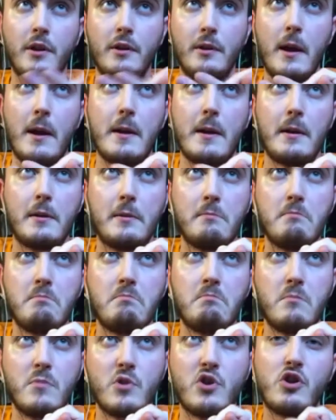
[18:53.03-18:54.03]
like
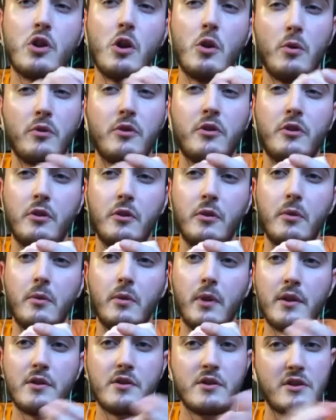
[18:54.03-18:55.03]
shows too,
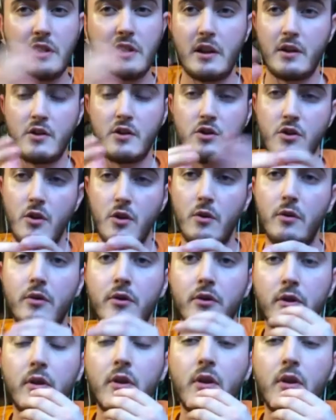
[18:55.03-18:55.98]
like just getting shows.